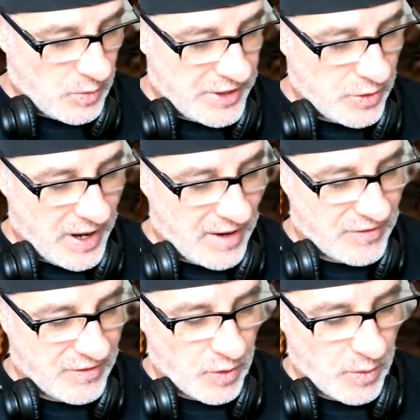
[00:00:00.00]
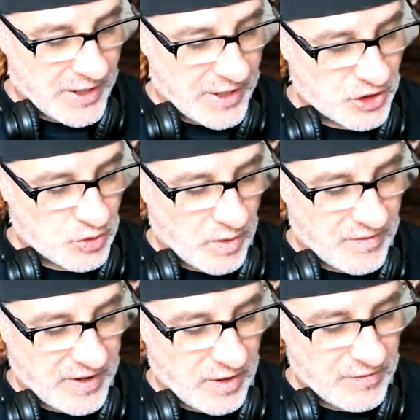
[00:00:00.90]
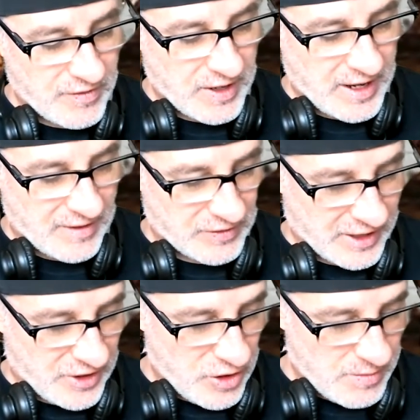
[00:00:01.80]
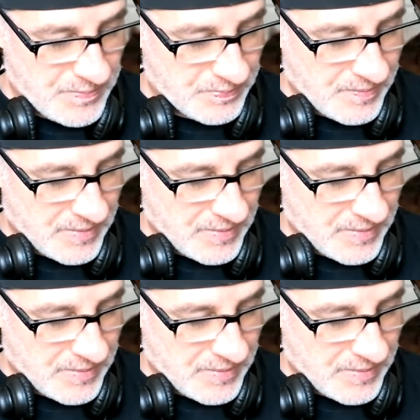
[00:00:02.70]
We do have the 4 races: dwarf, elf, halfling, and human.